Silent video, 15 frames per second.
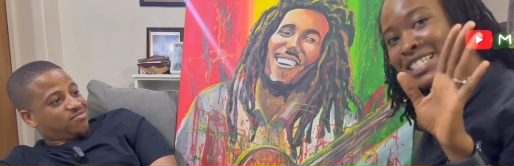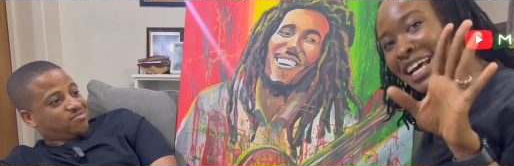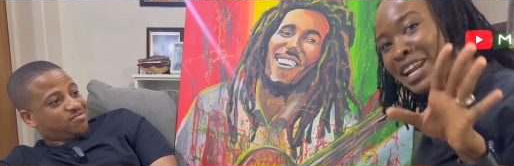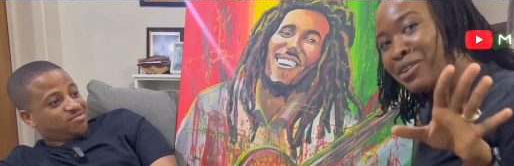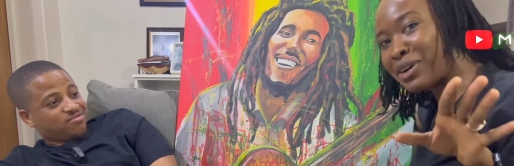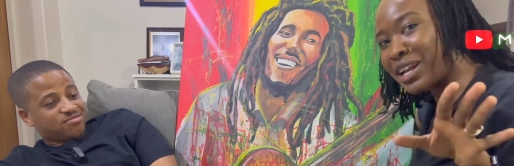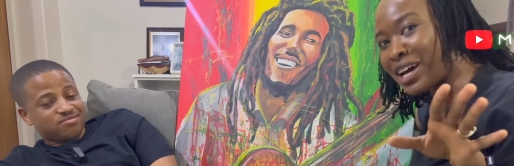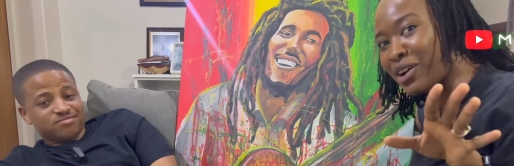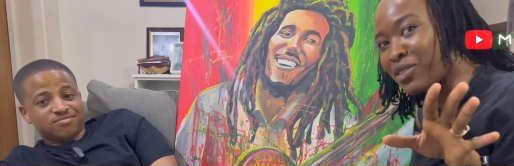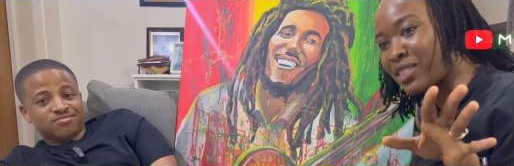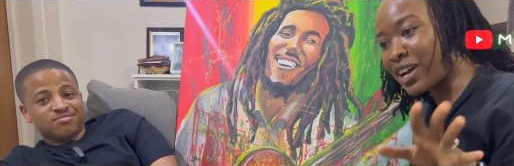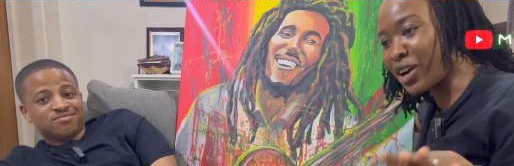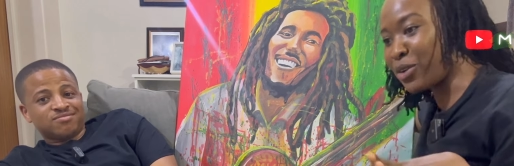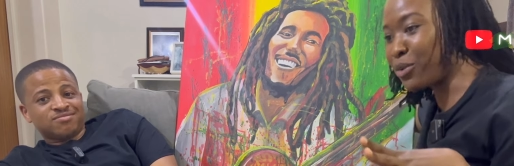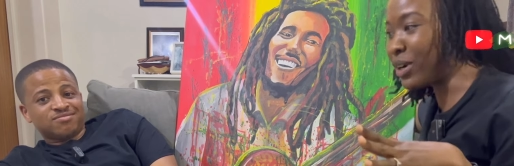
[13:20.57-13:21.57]
Speaker 1: anyone out
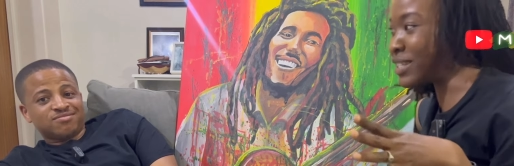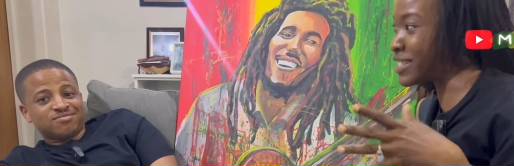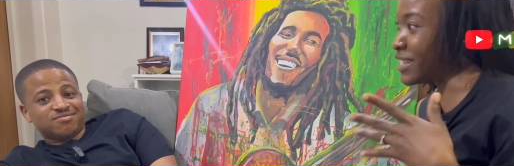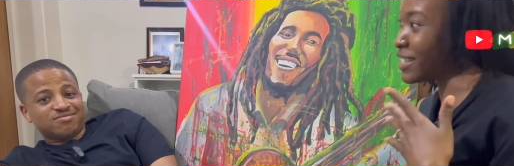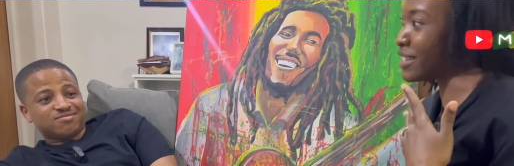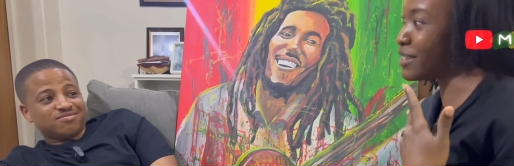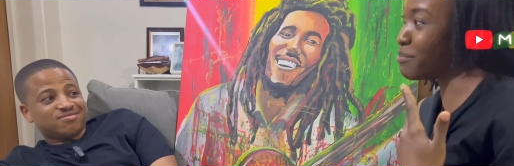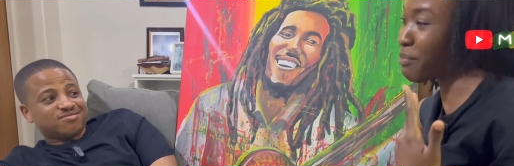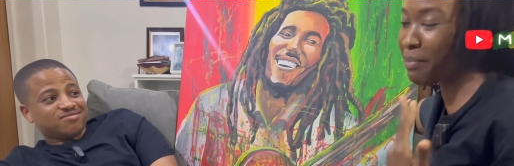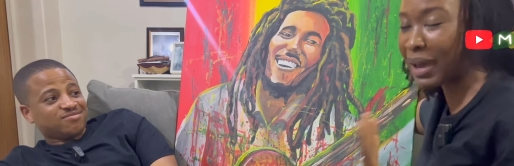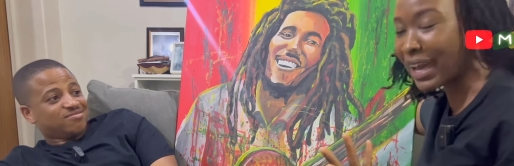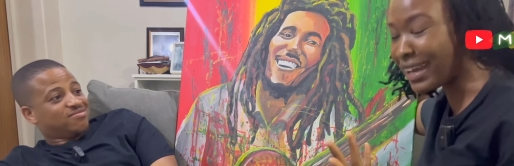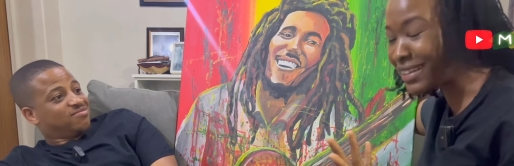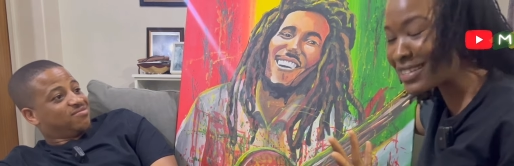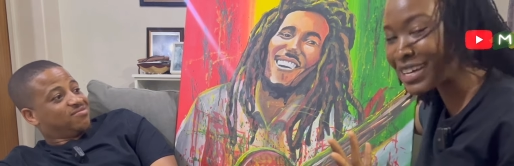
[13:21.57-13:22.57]
there who wants a
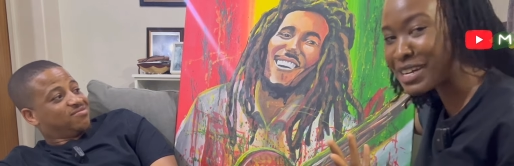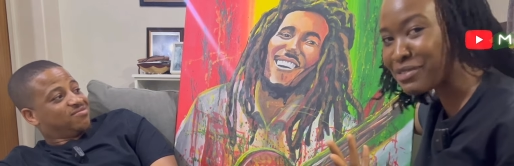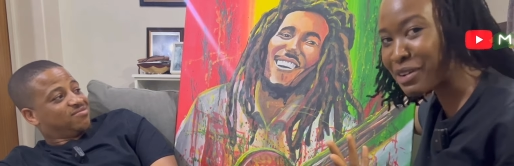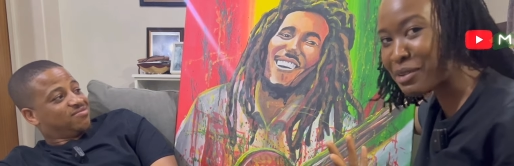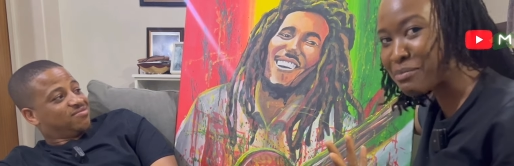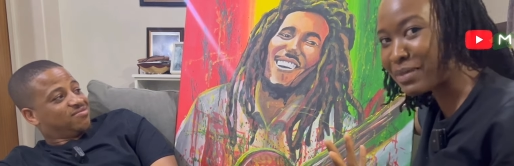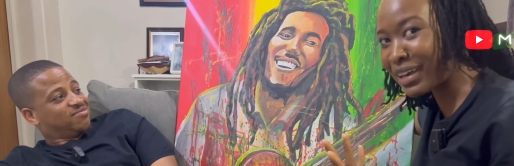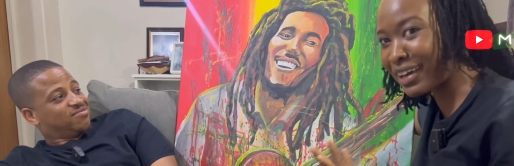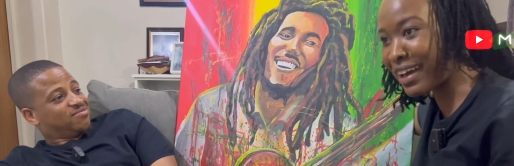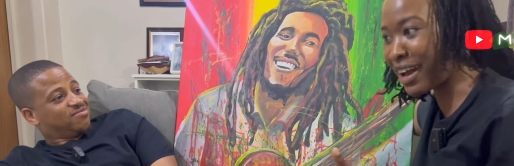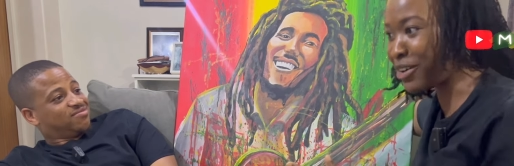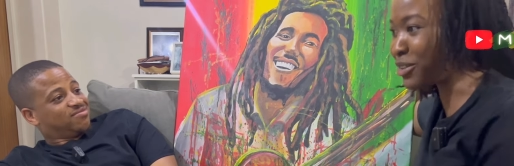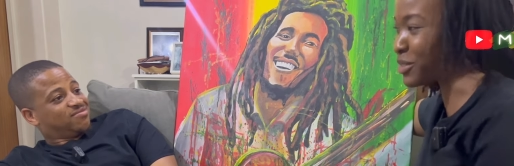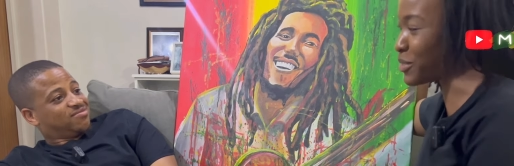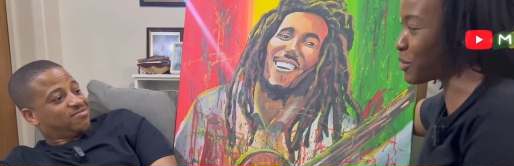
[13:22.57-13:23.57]
painting from me, I
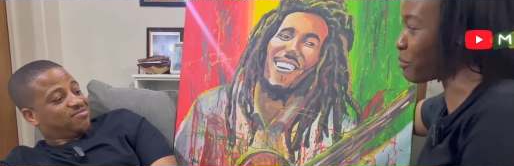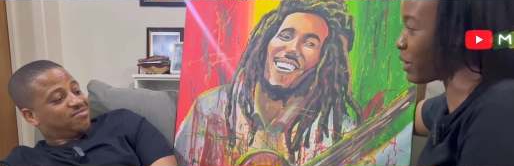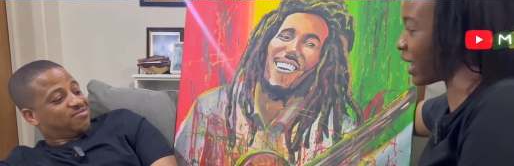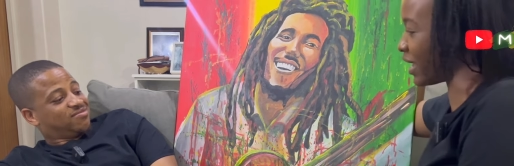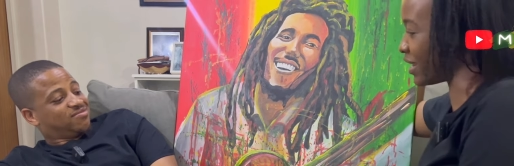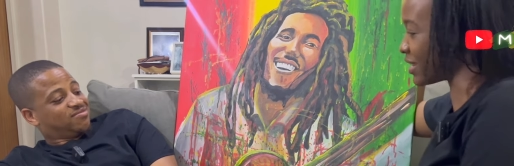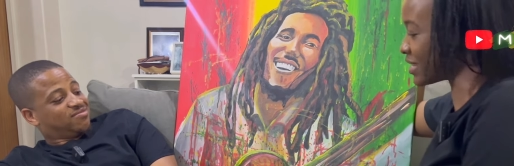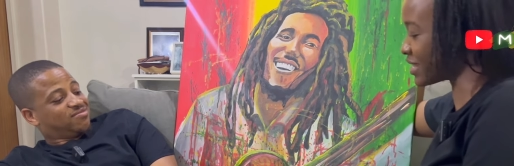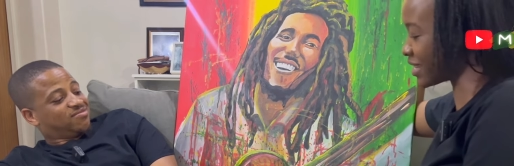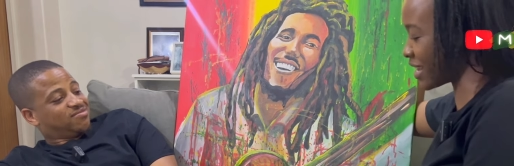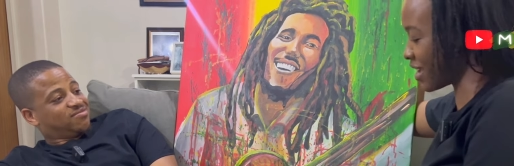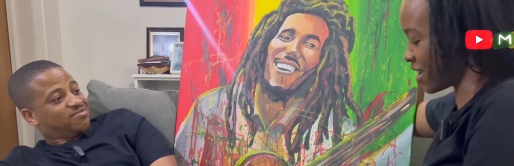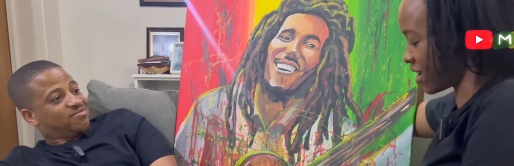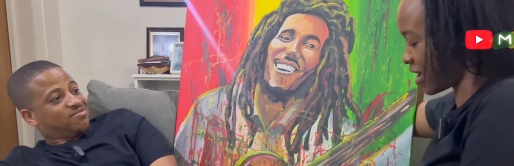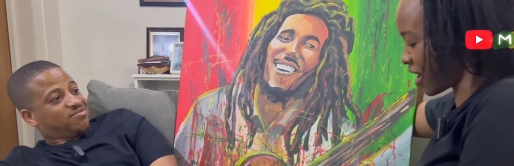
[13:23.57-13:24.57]
also paint.
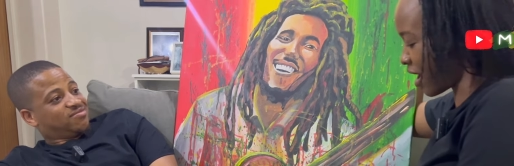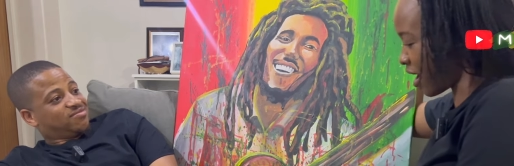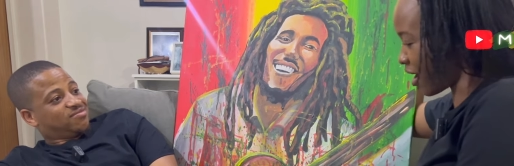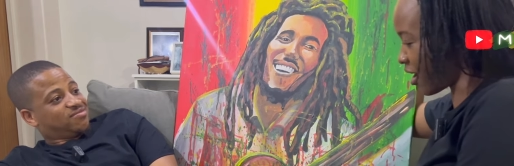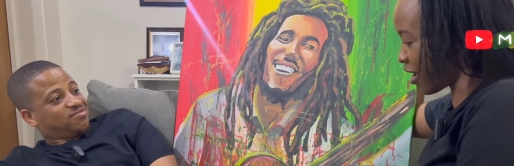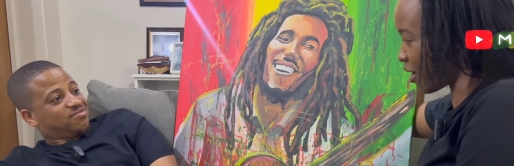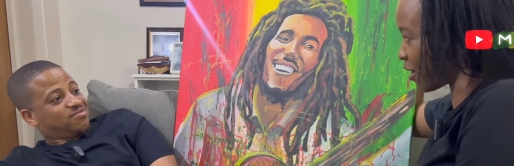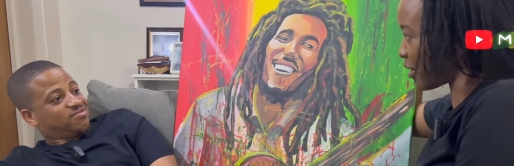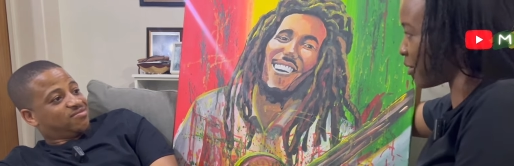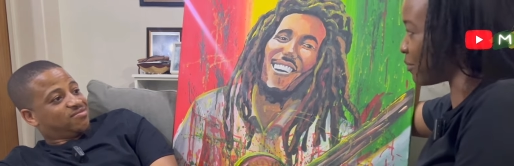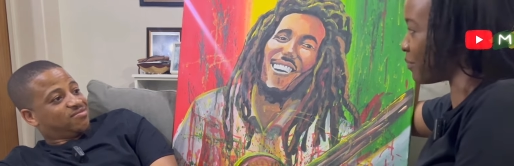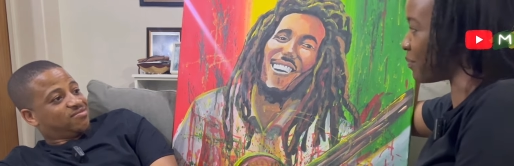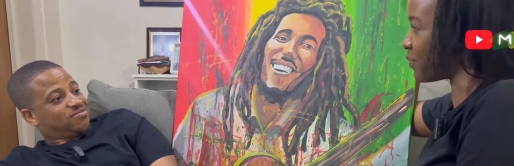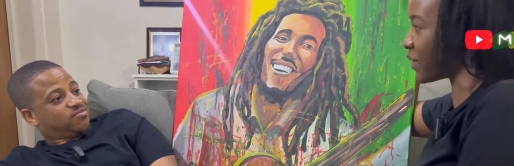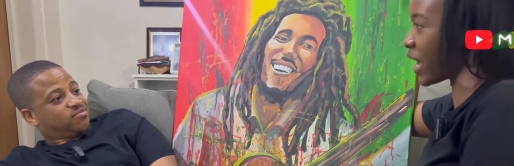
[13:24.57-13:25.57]

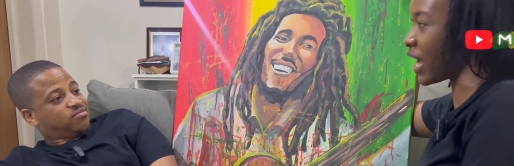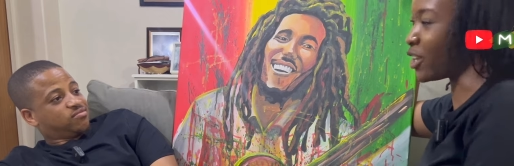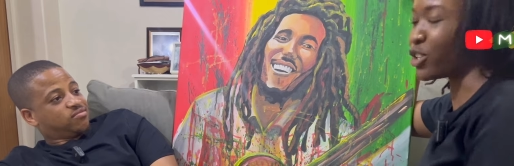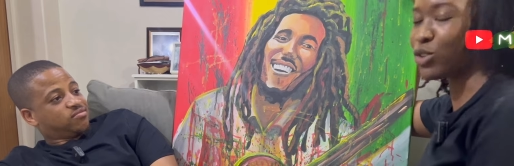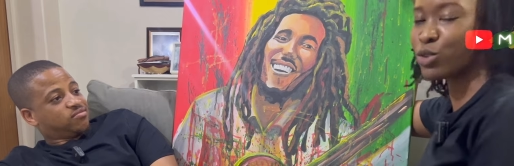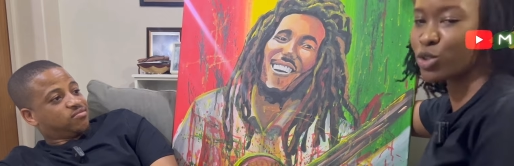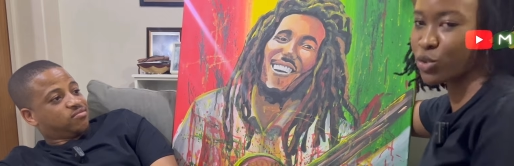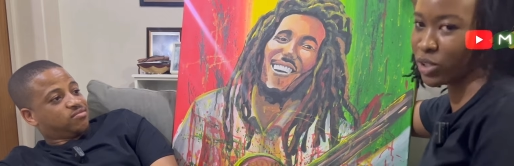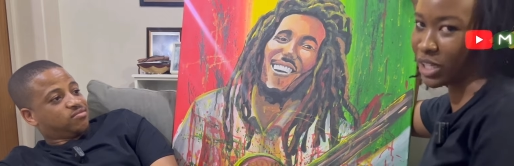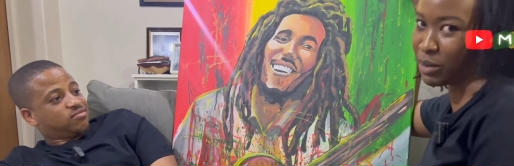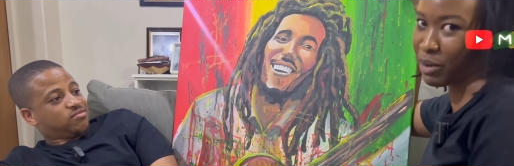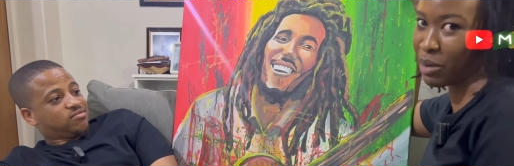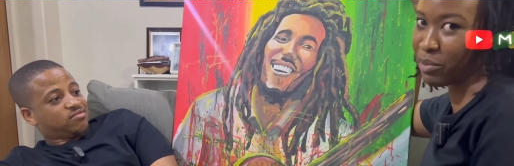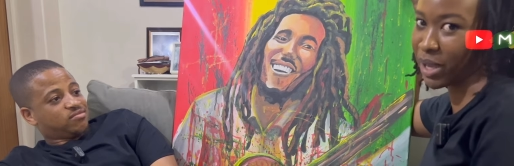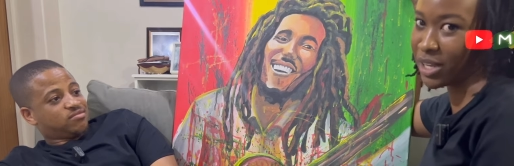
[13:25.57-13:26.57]
Um, and usually
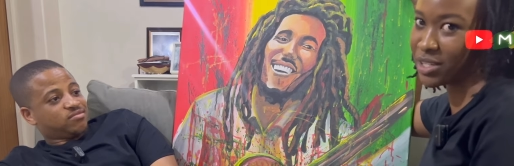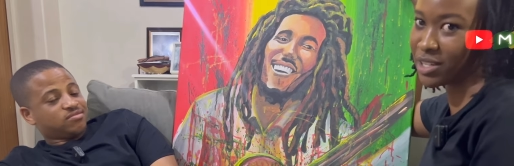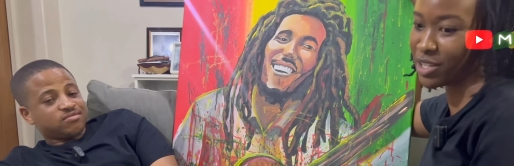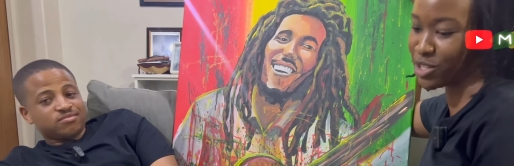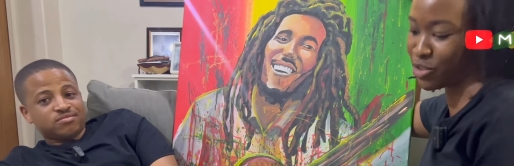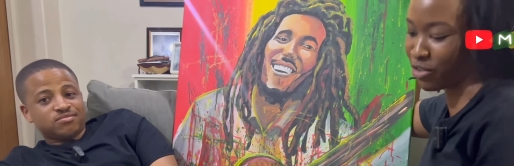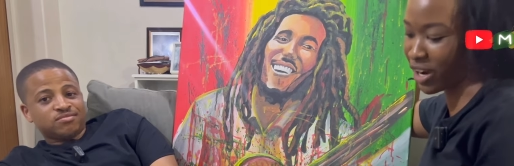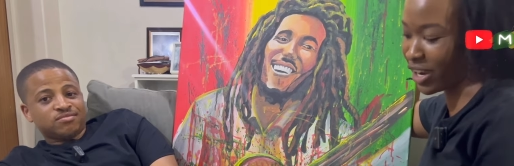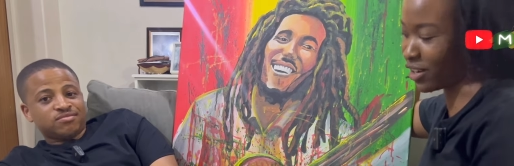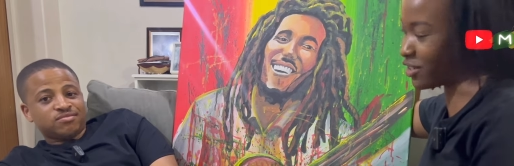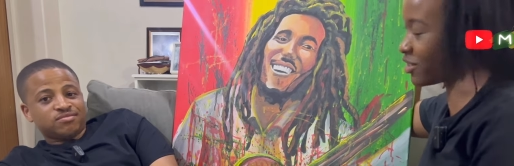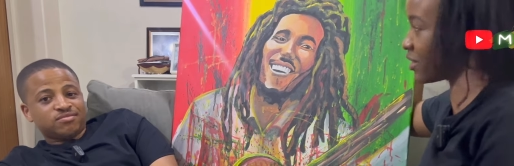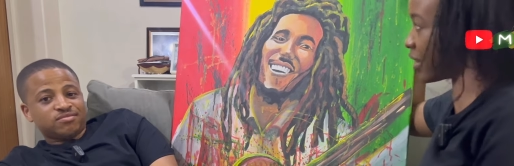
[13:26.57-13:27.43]
my paintings range